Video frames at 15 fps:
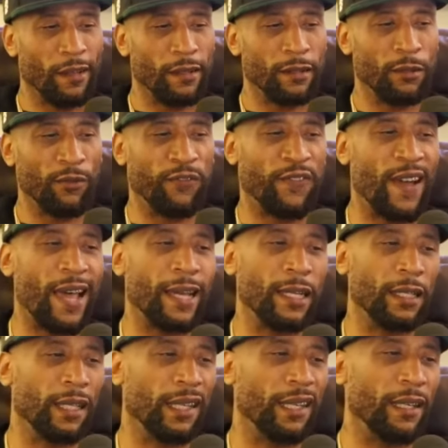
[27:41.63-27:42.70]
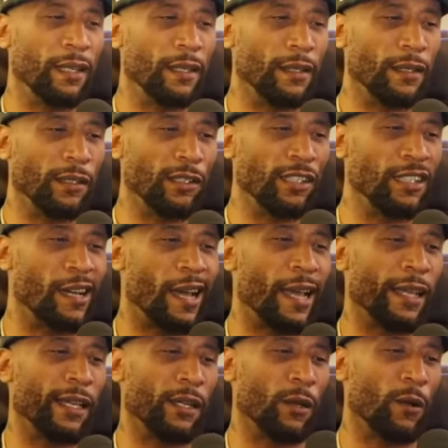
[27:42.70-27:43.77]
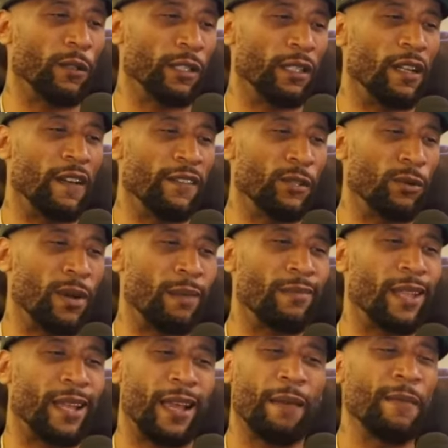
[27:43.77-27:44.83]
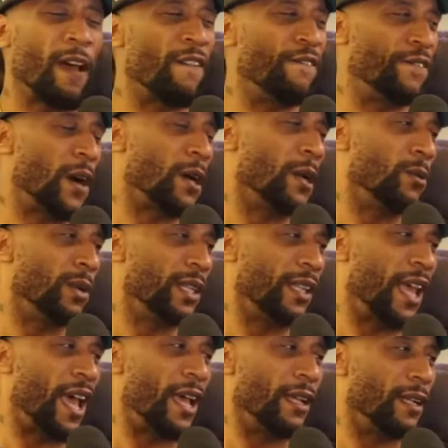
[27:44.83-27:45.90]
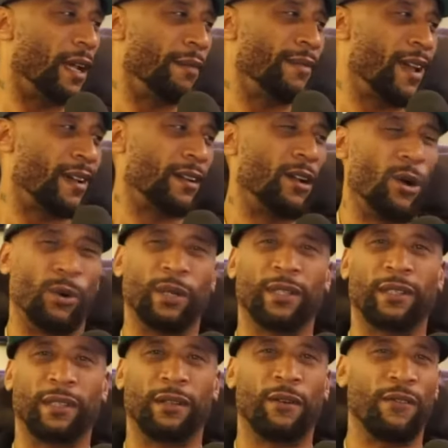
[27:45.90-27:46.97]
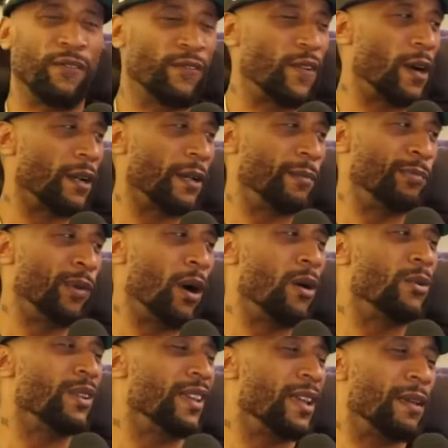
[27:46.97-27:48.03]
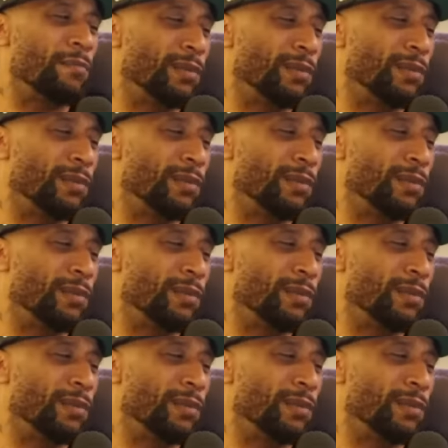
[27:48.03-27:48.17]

so finally, you know, I get old enough to where I'm like, I'm not fucking with that. I'm not going to no fucking. Oh yeah,